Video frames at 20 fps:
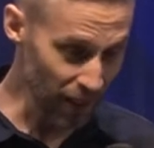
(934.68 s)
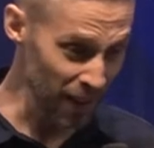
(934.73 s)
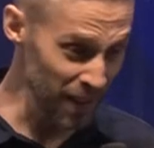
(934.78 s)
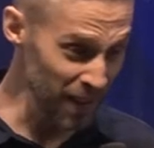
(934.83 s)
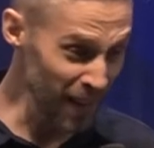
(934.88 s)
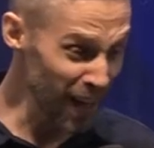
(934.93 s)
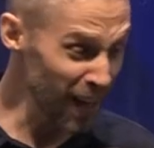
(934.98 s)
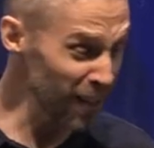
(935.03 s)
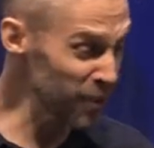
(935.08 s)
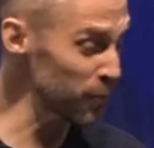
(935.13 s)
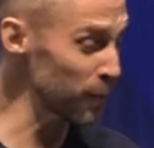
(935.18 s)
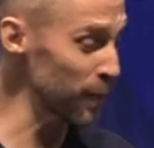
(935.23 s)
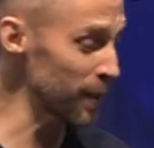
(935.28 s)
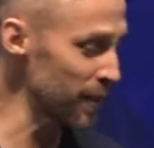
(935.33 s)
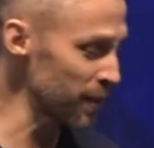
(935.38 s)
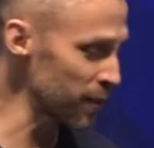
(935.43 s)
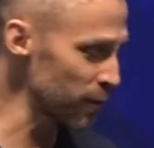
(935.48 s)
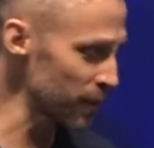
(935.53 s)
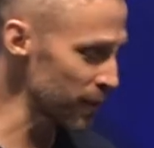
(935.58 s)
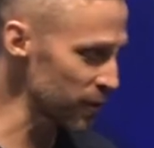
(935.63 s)
the husband
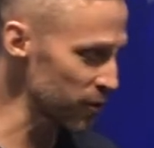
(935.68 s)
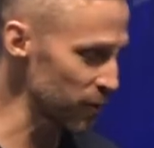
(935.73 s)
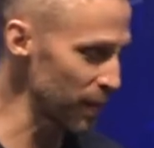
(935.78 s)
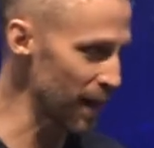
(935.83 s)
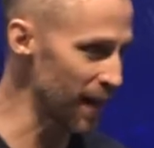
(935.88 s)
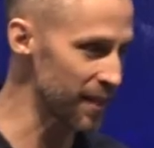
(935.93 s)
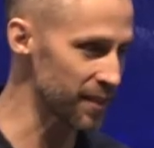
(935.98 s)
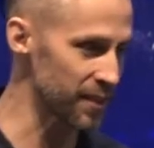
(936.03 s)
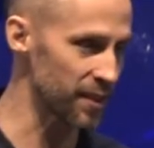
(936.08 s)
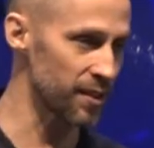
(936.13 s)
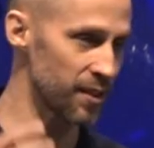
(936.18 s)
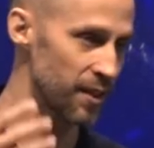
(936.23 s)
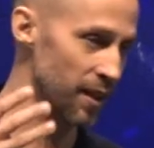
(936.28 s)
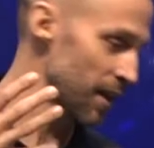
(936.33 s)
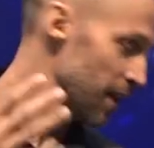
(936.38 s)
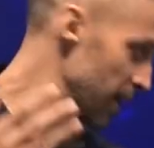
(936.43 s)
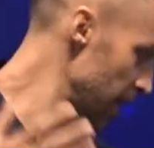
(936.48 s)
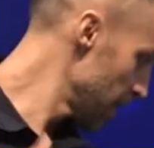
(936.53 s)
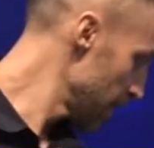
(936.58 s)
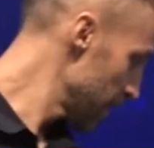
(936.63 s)
and to respect and
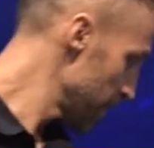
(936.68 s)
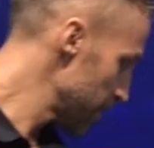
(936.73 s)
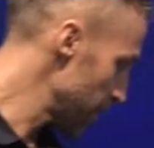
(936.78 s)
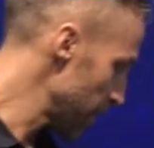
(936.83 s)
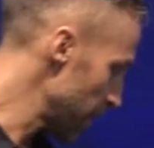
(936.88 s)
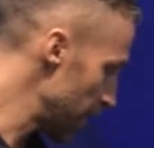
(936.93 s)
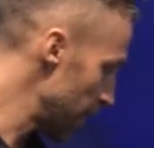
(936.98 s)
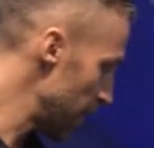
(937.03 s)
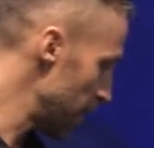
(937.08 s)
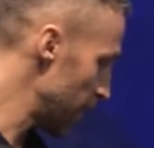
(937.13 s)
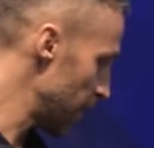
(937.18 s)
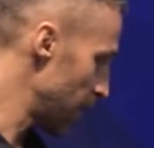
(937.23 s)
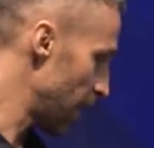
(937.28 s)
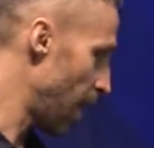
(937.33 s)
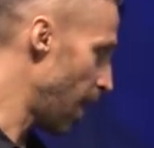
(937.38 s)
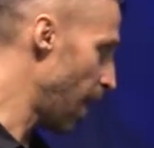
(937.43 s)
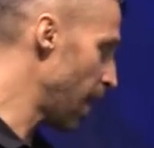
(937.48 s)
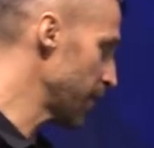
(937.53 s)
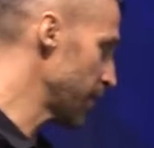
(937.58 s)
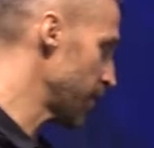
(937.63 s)
to to
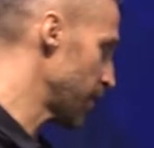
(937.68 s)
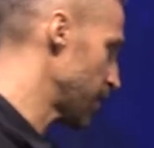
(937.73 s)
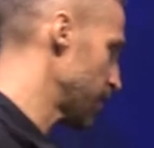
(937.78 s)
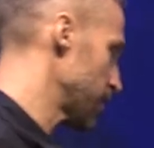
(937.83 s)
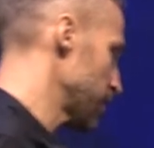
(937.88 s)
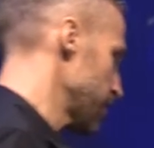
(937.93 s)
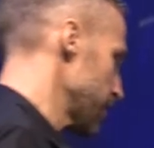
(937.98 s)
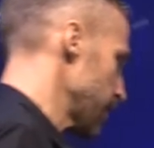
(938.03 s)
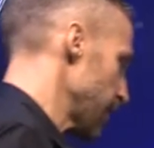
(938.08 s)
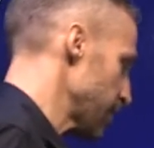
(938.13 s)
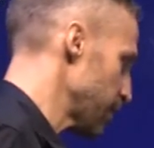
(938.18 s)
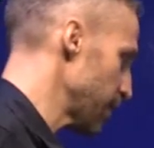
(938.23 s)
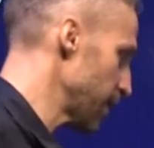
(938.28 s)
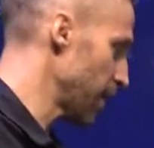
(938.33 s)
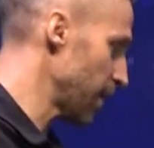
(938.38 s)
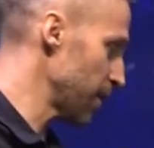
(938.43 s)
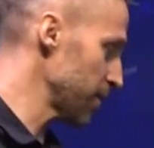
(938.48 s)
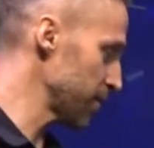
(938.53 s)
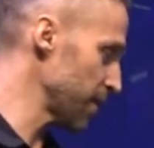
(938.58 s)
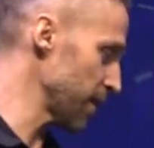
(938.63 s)
honor, just like we
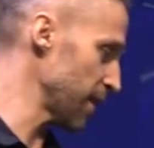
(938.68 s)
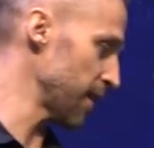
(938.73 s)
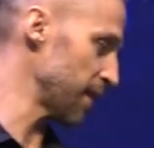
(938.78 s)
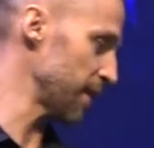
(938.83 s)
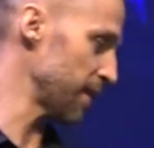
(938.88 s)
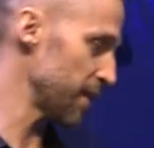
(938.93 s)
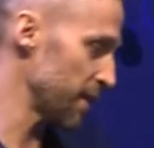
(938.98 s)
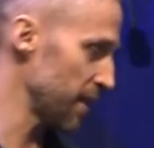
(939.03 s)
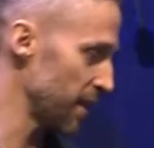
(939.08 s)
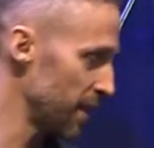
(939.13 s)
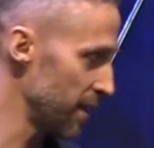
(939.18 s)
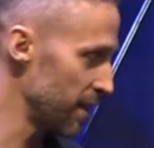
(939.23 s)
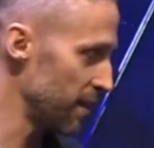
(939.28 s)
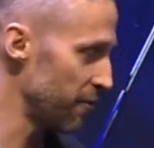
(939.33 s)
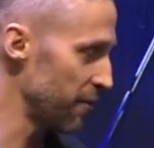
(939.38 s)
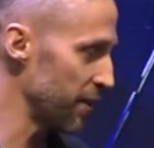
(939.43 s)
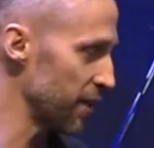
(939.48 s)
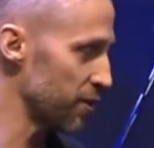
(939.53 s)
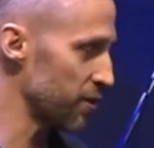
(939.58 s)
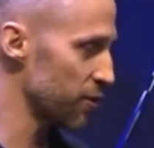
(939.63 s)
all see in, in
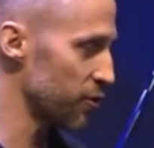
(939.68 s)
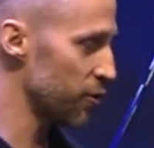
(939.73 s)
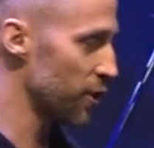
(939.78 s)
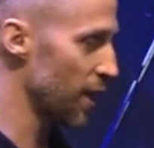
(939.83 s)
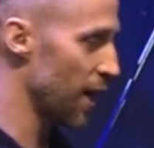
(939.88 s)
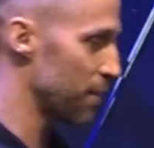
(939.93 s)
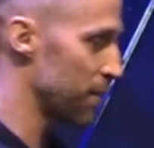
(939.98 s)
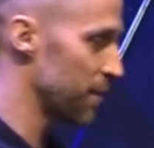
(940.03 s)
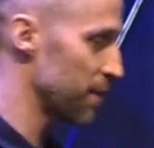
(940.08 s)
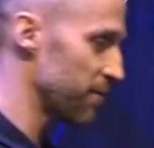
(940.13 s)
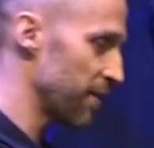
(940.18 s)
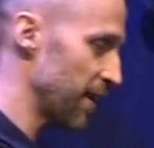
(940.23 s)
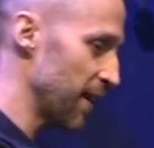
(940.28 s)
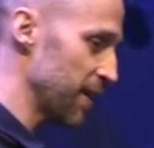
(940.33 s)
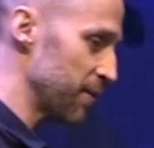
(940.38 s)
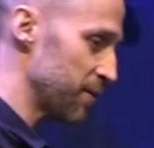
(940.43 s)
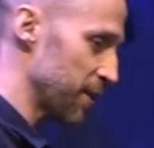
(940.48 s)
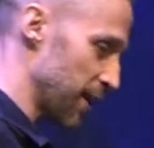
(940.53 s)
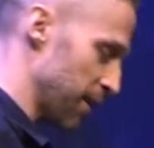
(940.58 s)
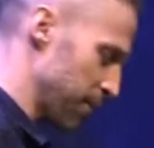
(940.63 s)
Ephesians chapter
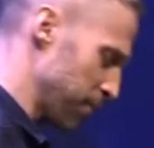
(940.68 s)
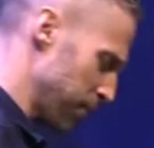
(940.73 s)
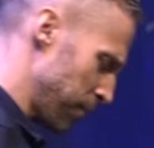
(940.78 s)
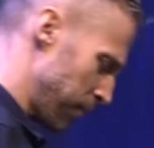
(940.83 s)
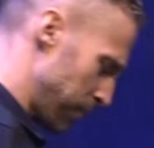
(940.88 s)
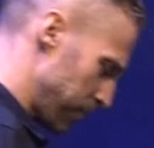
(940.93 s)
5 there.